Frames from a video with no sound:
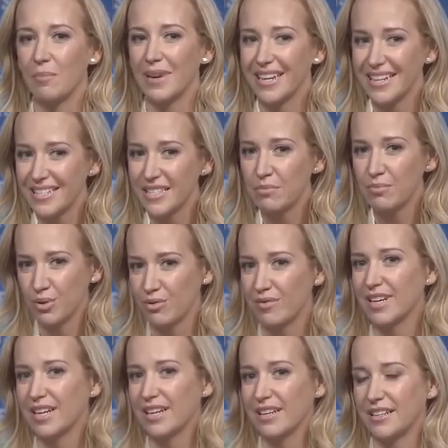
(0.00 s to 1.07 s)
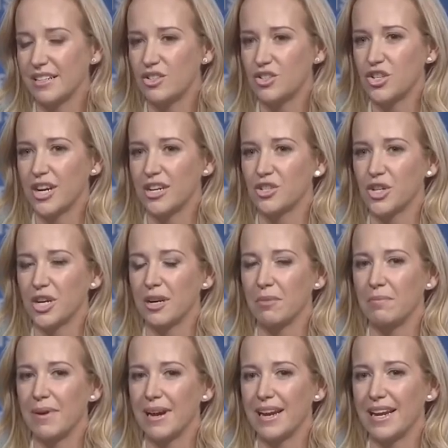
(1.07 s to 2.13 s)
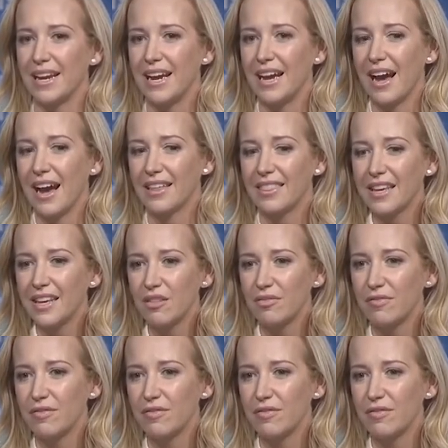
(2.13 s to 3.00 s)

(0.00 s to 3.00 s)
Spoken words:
it is improving and it is changing, but I think